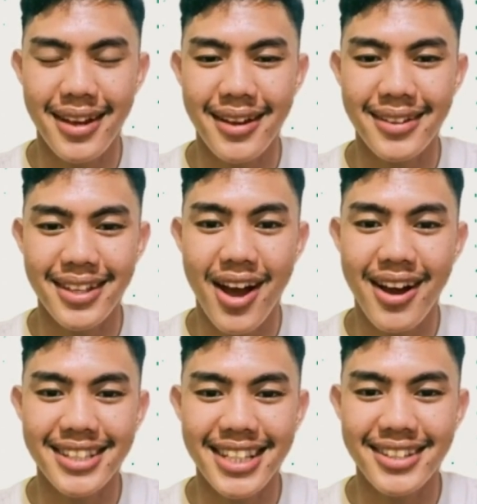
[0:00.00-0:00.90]
The law
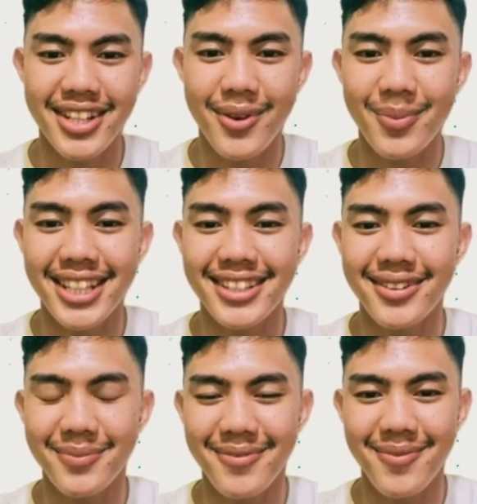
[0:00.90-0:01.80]
sees no reason to
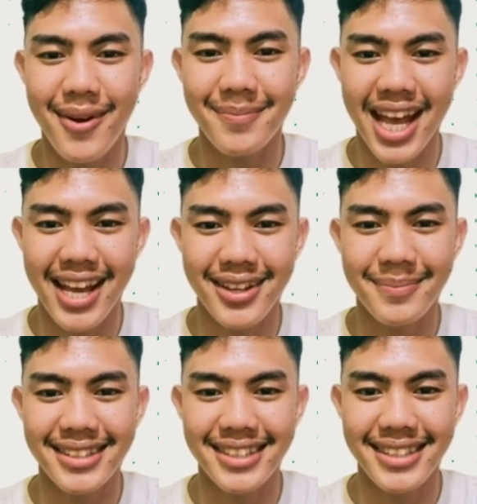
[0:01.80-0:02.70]
reform
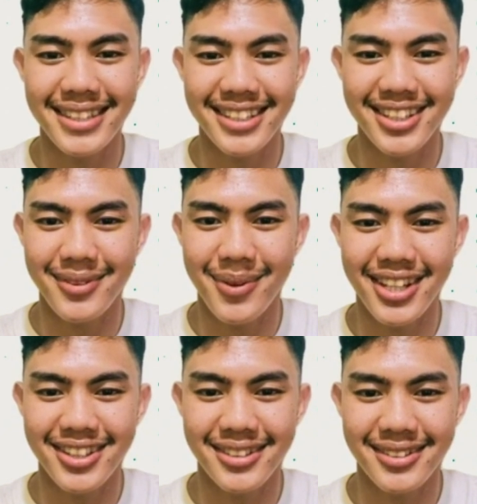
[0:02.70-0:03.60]
documents in these
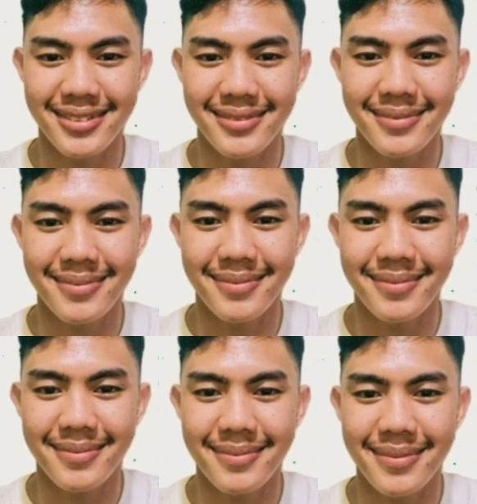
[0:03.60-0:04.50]
situations.
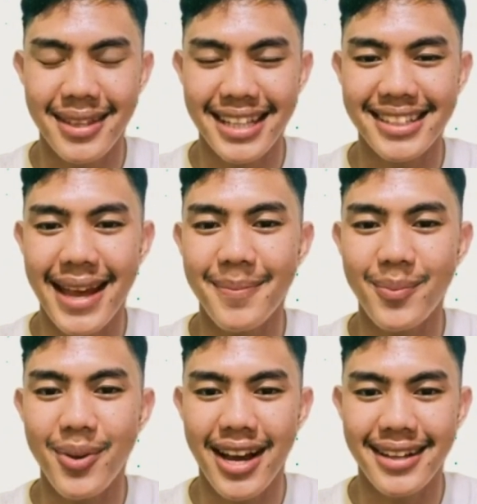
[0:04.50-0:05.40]
Example
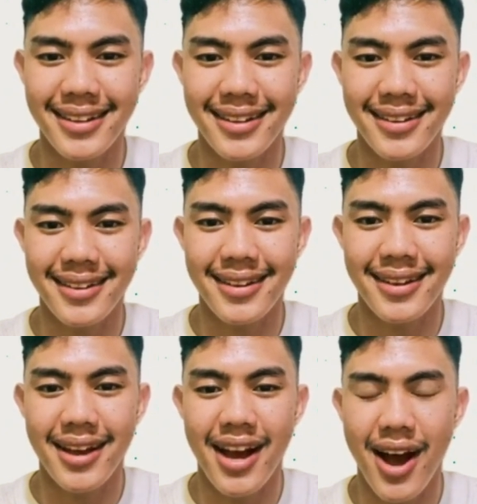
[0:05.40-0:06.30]
1.
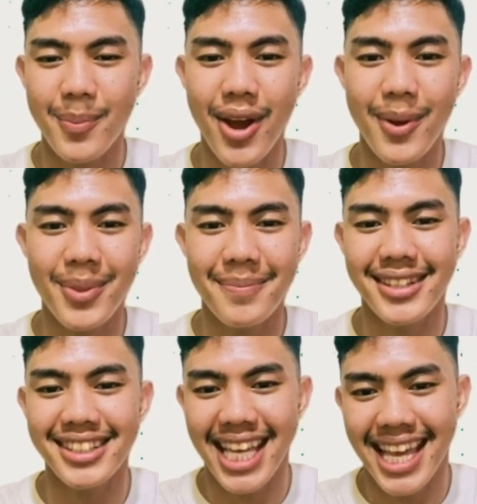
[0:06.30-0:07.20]
A will with
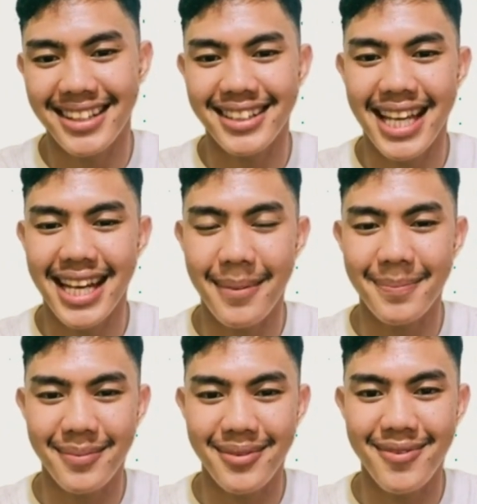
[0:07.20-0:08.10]
mistakes cannot be
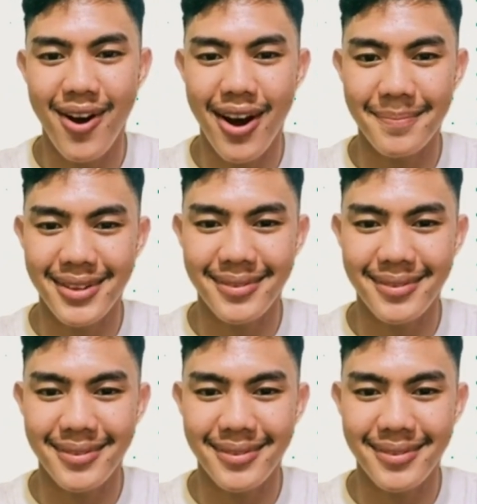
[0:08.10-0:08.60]
reformed.